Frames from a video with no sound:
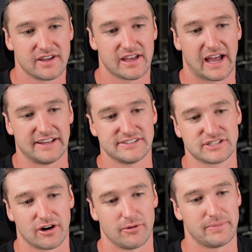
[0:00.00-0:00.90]
And
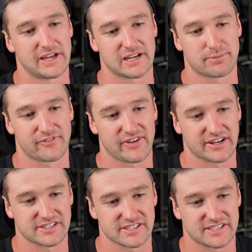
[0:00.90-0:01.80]
Tom, being a
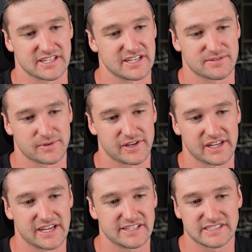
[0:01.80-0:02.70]
perfectionist, he is what
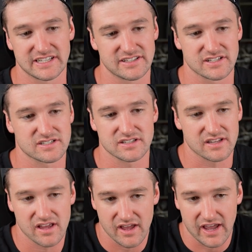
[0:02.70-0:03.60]
he is. He
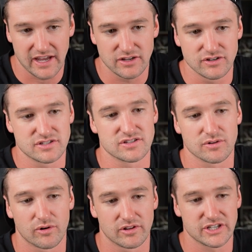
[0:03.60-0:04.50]
uses
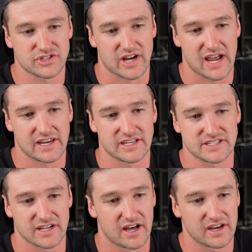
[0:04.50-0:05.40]
all his training he's
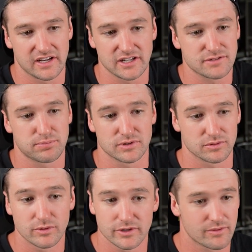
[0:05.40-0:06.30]
done and he just puts
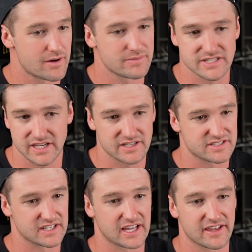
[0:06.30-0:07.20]
all the 1%ers
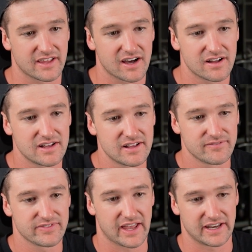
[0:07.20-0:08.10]
together
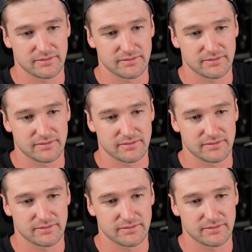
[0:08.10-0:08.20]
and